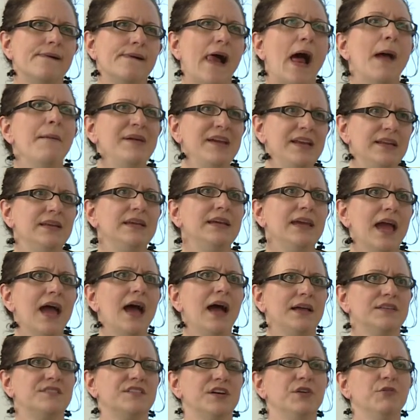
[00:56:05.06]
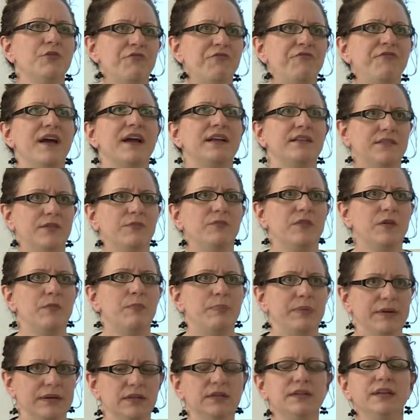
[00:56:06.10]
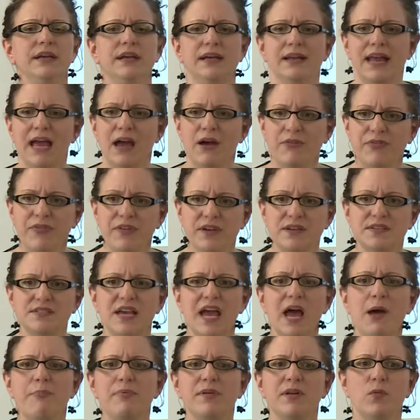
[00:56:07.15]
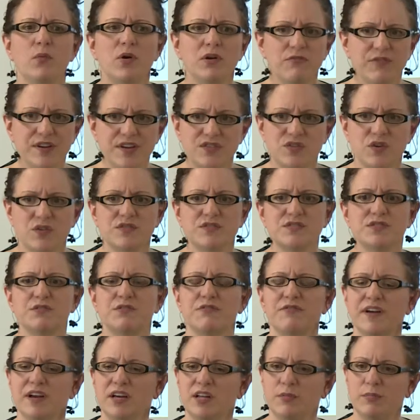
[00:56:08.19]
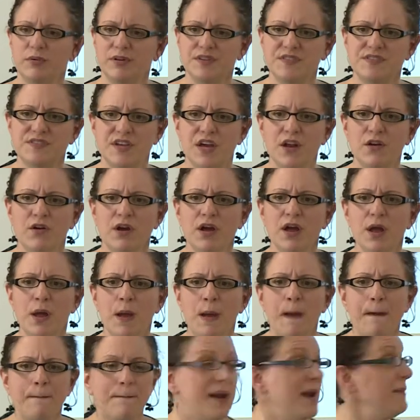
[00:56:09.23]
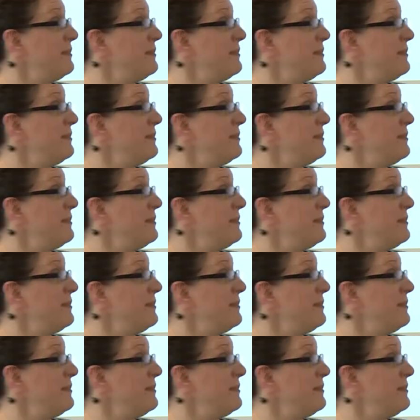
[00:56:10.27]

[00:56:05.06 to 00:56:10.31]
I mean, yeah, it's going to affect the, the building and how things happen and what resources are available, et cetera. But I